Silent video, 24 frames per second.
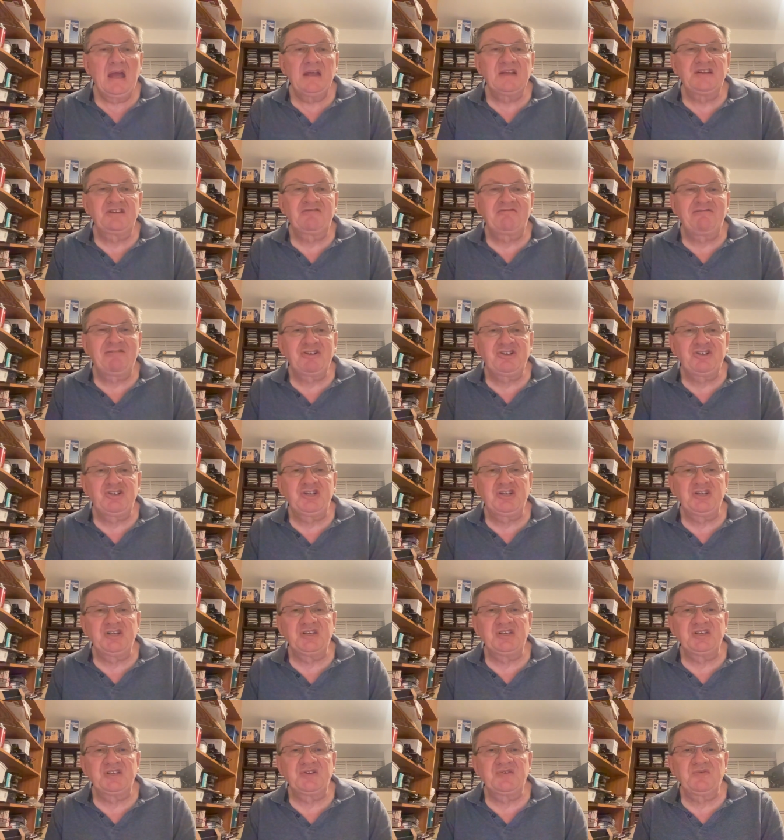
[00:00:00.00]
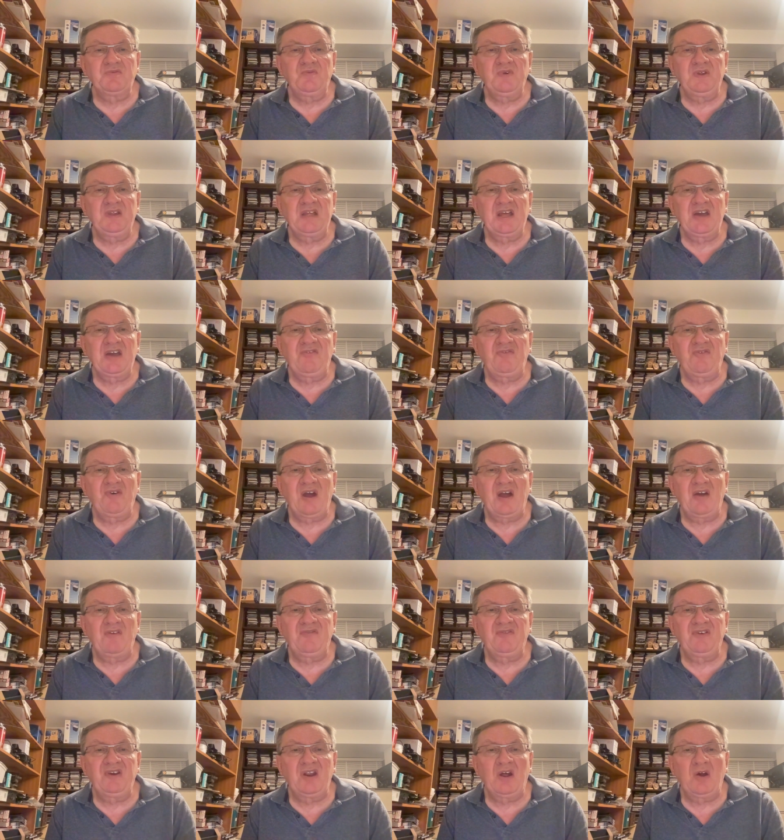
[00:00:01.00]
As Christians, we therefore
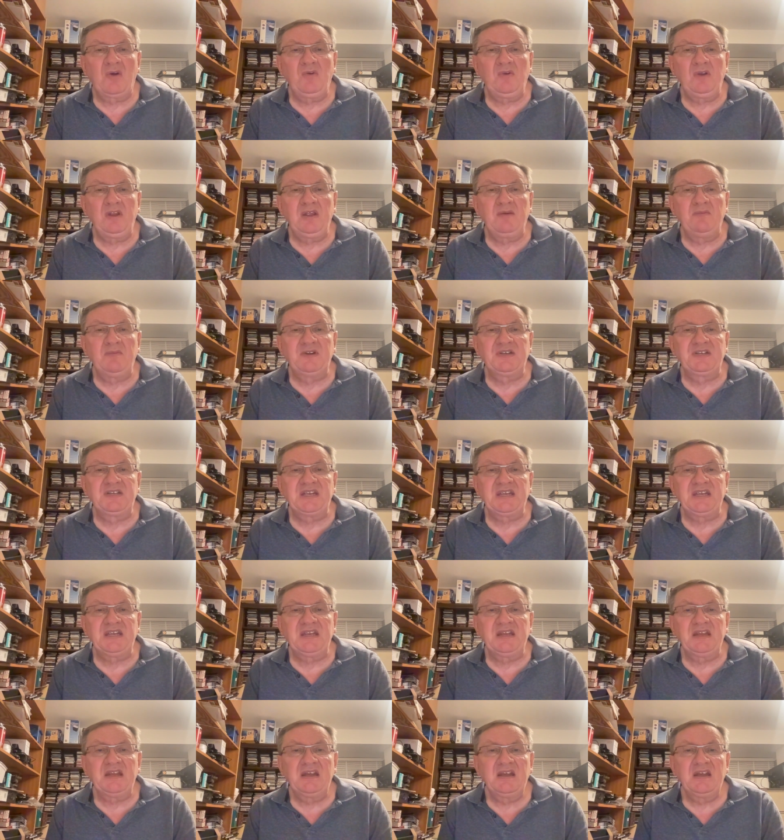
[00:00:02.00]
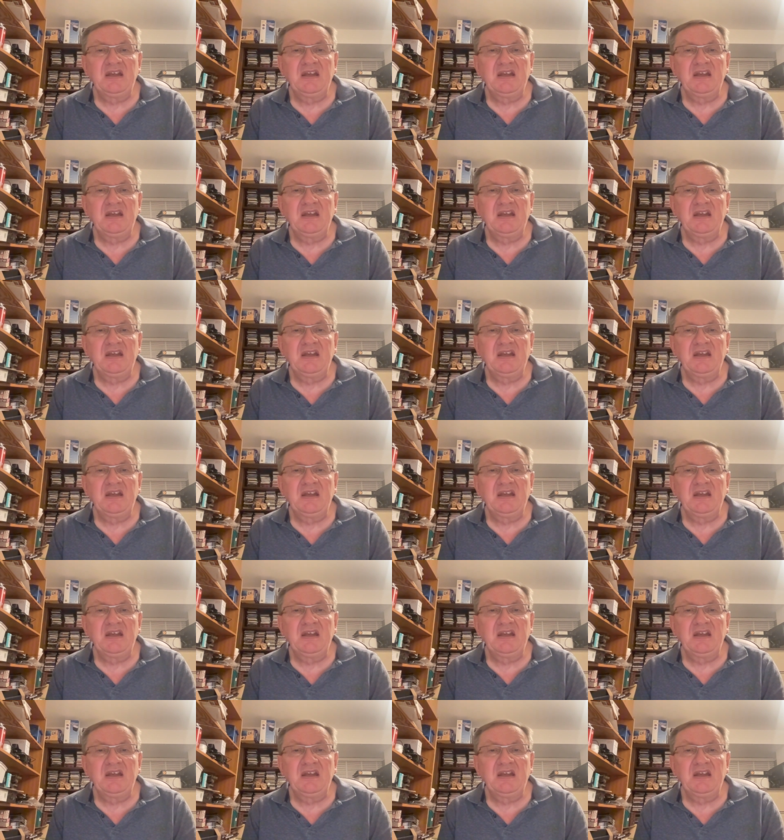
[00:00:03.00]
have no liberty